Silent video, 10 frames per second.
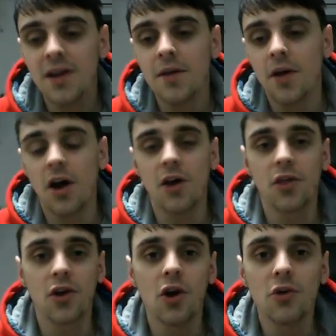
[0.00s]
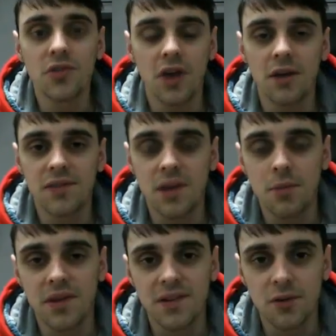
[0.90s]
the goals that I've set
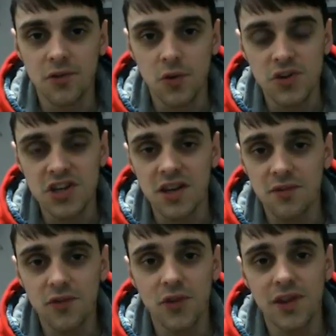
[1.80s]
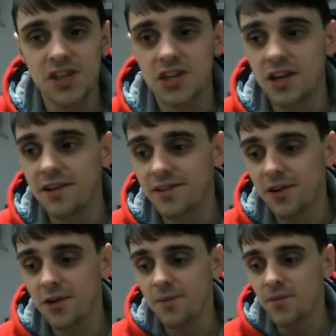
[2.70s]
myself to achieve for this year.
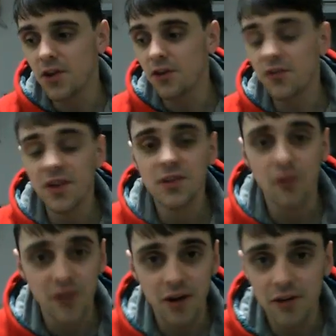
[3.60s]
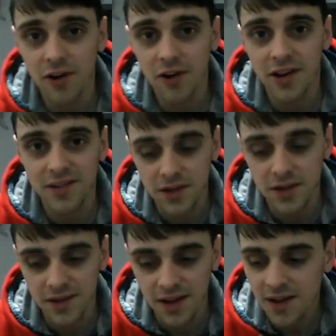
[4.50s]
So, things are very, very
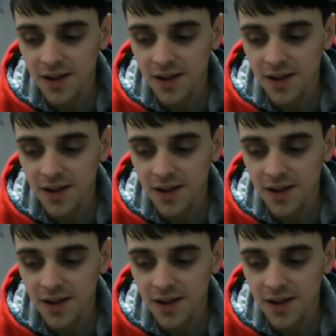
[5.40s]
exciting.